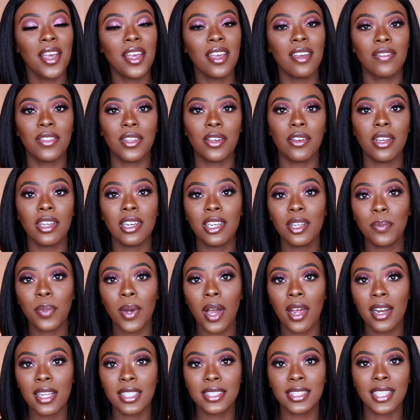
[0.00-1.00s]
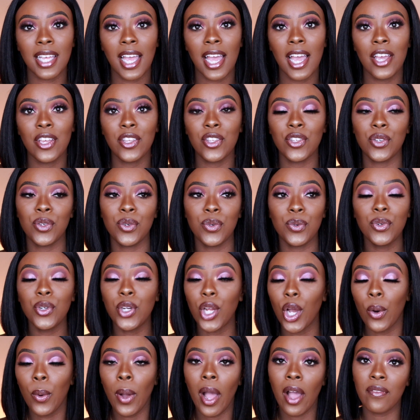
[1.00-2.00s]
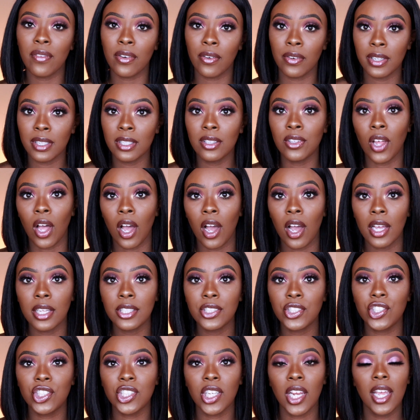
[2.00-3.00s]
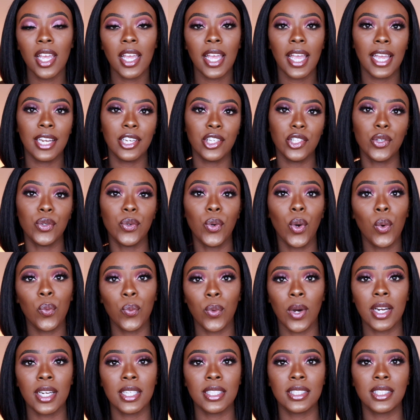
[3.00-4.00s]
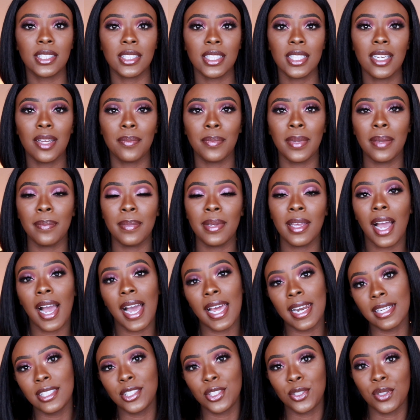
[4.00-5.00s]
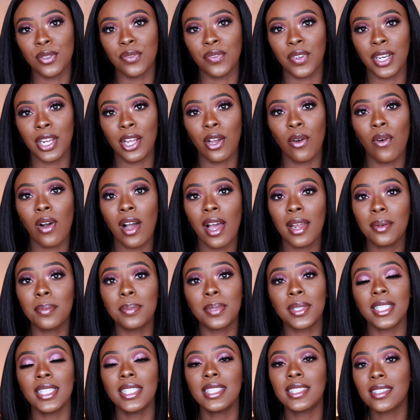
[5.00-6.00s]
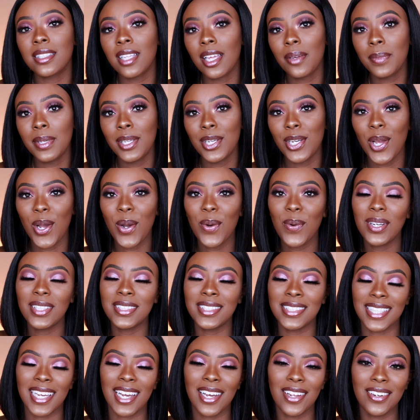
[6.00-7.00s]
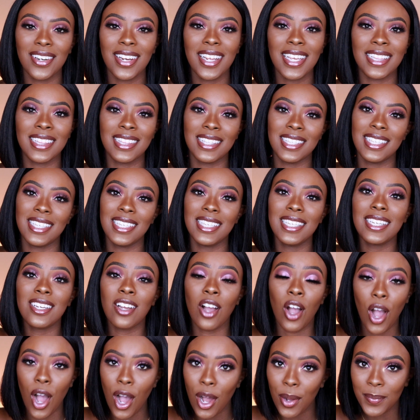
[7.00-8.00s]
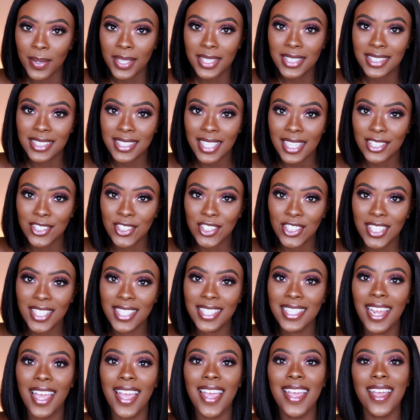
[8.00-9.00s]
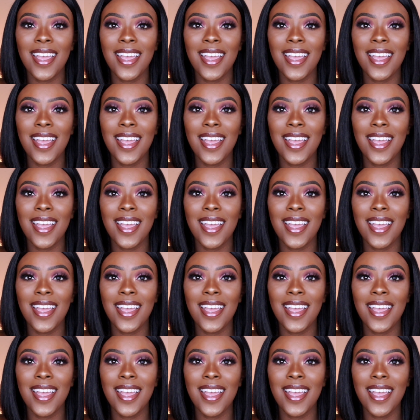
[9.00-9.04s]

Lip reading: If there are any products that you know have already launched and you want to see and maybe I didn't do a video on, please let me know down in the comment section.